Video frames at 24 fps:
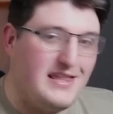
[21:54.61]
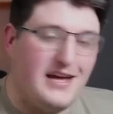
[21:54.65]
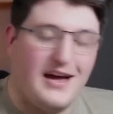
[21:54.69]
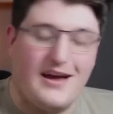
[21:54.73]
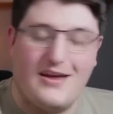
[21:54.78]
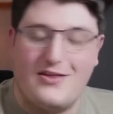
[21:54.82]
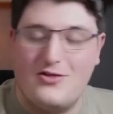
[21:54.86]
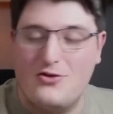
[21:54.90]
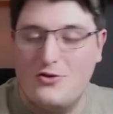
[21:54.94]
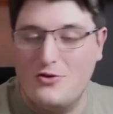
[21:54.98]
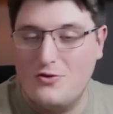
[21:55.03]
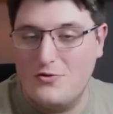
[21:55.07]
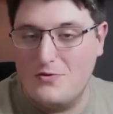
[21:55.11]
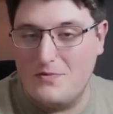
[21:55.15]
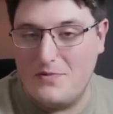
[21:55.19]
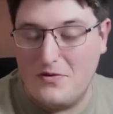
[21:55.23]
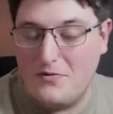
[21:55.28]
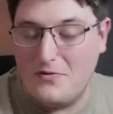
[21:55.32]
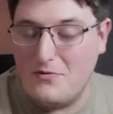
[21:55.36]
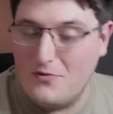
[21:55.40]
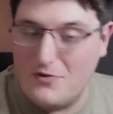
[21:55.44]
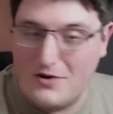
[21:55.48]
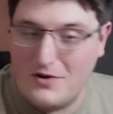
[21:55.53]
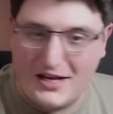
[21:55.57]
that I thought would
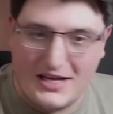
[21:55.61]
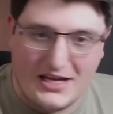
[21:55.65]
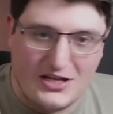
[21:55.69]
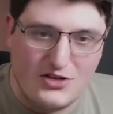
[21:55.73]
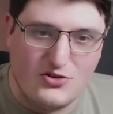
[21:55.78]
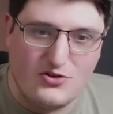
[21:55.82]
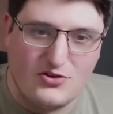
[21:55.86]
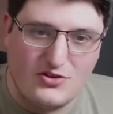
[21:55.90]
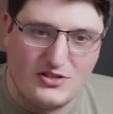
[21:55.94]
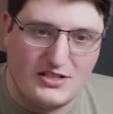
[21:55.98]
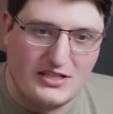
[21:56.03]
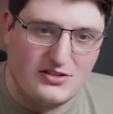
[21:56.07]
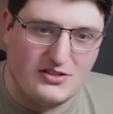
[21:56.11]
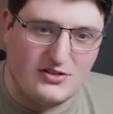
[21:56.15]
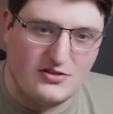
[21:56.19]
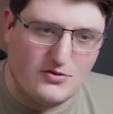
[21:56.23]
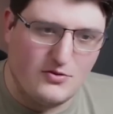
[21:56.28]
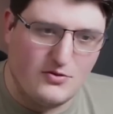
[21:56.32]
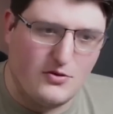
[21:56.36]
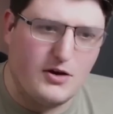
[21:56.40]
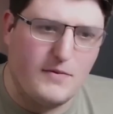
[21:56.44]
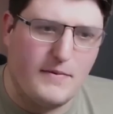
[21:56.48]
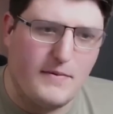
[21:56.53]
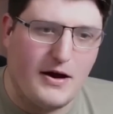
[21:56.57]
be really interesting to talk